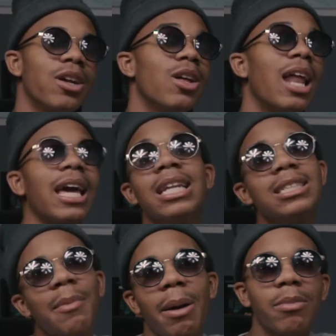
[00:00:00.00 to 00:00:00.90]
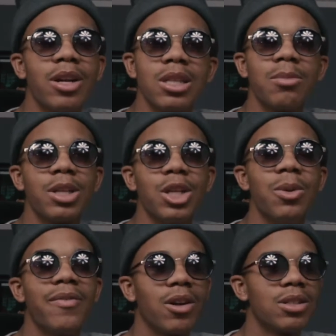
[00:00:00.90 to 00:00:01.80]
So like anytime I'm learning something new
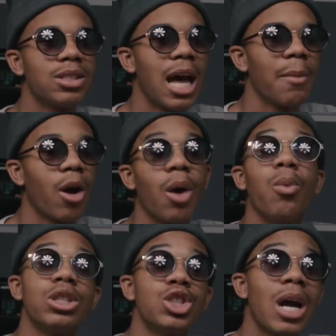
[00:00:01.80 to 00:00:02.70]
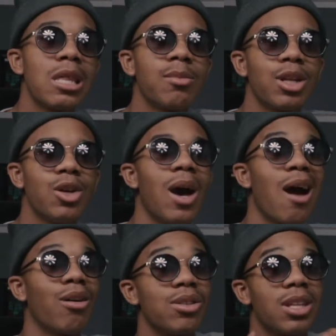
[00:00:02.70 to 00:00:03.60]
with Photoshop or I want to try something new,
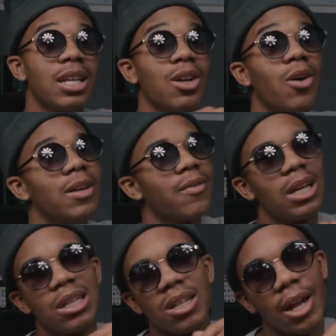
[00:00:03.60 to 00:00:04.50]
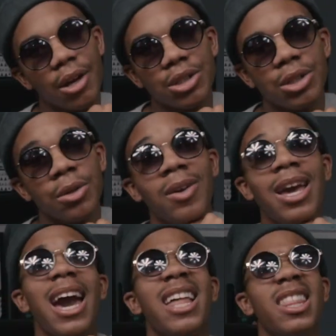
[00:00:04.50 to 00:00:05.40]
I'll go study on it for at least a day or two
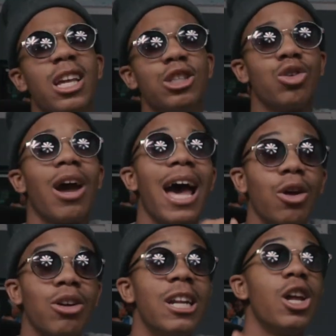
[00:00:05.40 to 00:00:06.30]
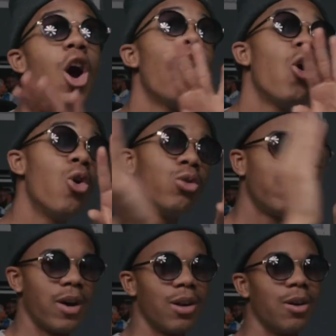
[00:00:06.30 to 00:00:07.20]
and then try it on an old
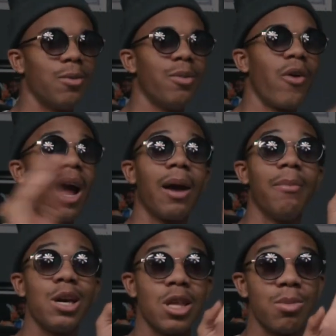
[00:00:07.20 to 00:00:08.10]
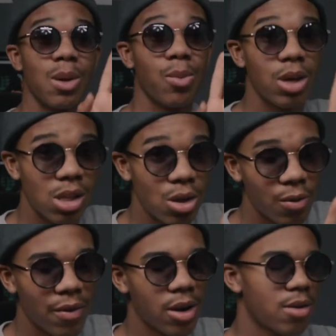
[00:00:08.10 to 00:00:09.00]
photo before I mess up someone's
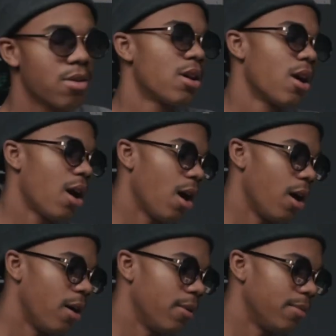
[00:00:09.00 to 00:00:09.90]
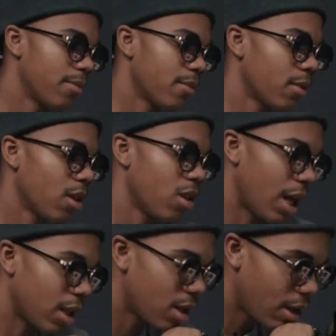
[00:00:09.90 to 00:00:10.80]
new photo. So
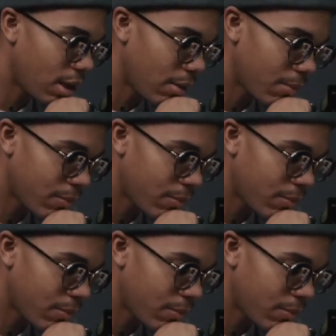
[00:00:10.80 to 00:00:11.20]
I study.